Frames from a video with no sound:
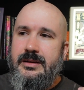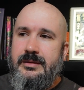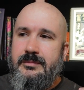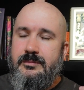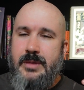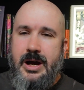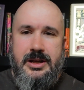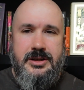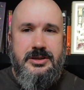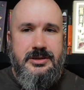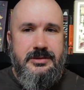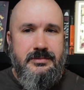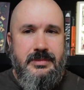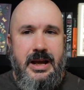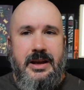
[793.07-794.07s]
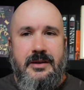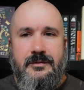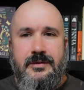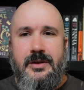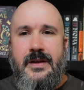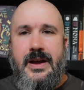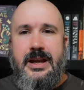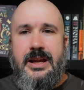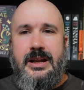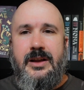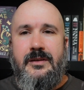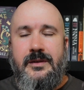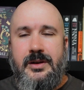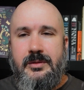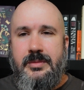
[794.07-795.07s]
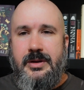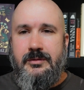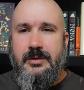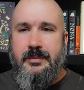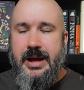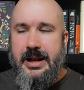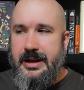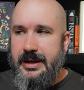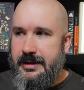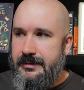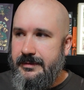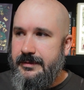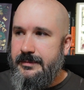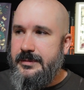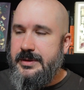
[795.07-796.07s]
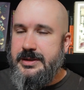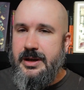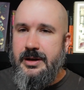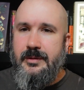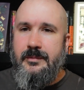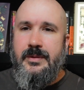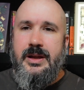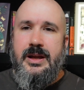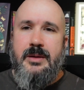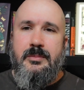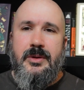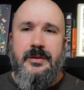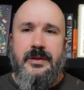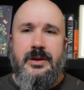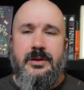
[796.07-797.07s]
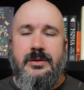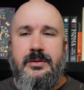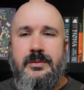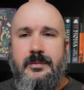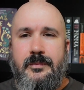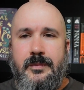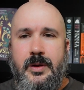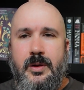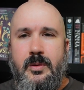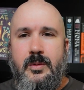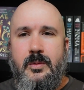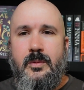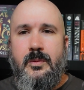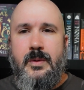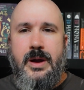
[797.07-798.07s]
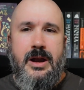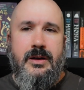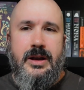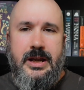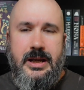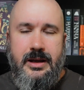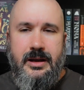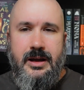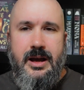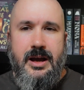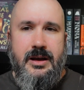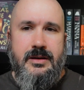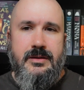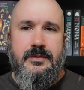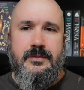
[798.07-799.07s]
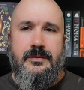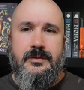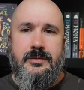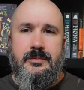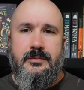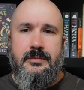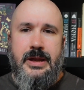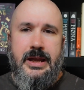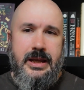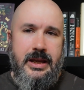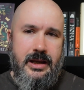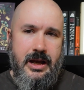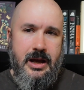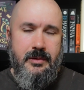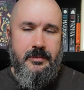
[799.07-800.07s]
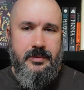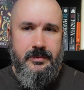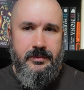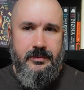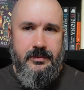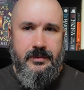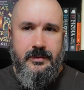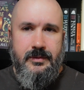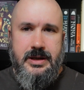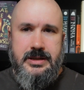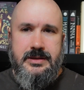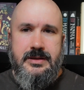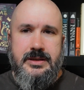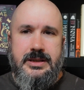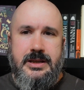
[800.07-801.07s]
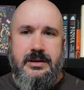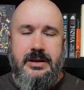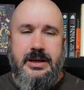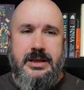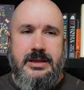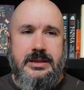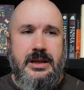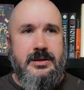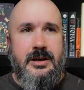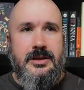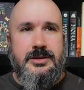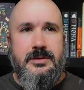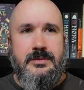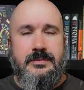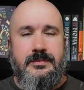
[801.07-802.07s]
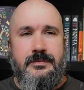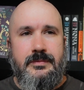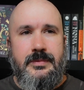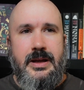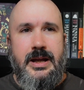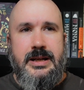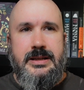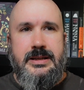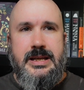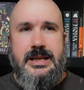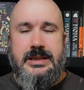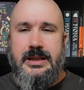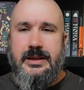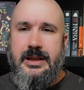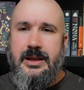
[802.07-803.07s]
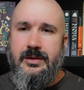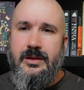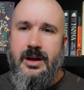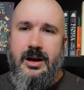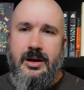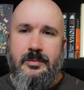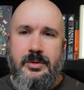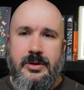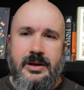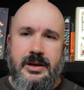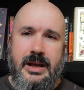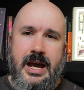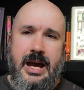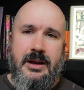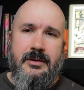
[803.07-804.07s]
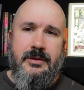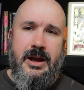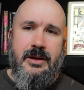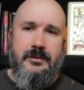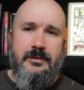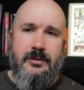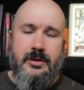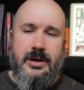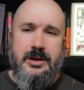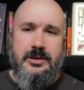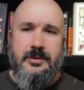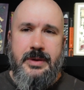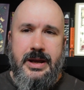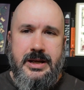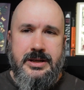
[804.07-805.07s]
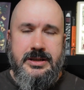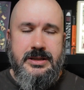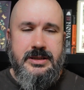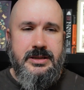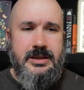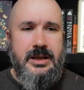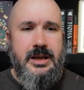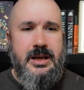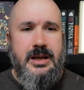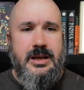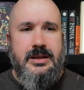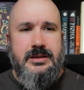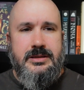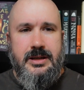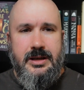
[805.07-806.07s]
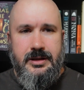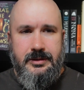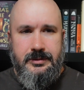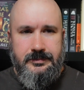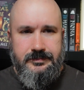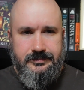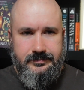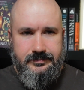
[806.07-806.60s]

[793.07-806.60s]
much. I can feel that getting a little bit repetitive. So I'm a little wary of picking up the rest of the series. Also, a decently long book at around 400 pages. So